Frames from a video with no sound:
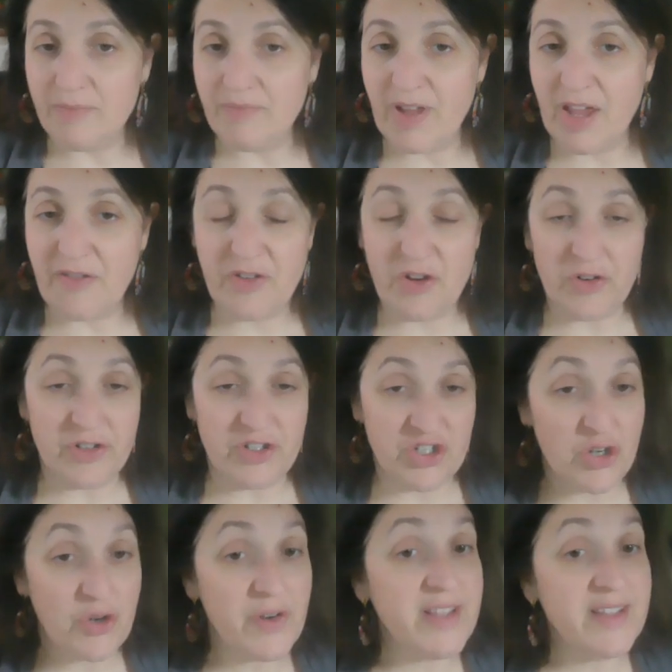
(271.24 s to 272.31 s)
if your
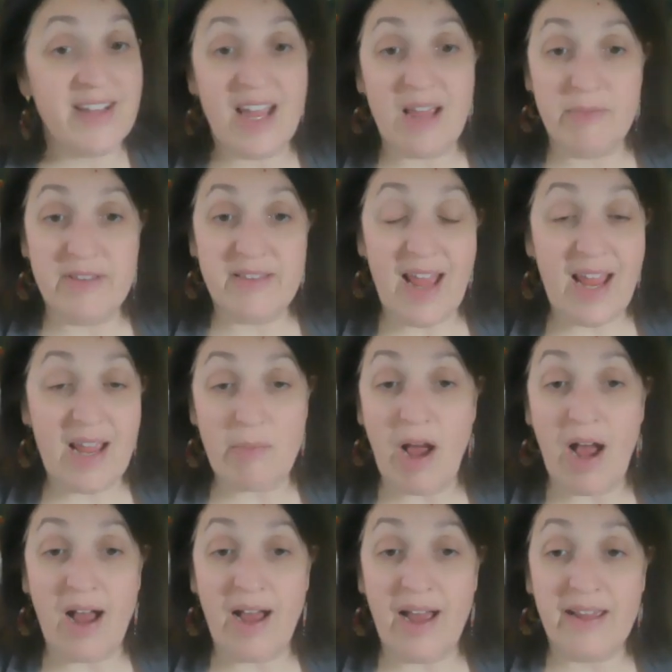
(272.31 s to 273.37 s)
insurance name is Aim
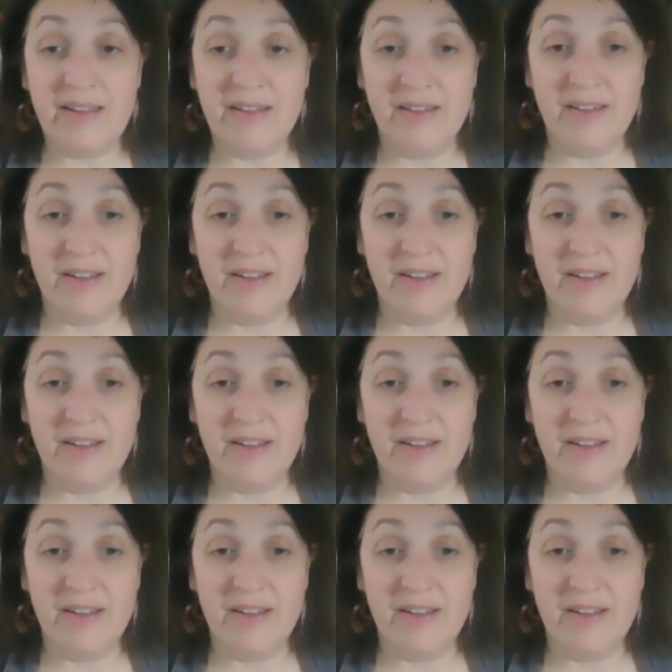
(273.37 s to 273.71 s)
High,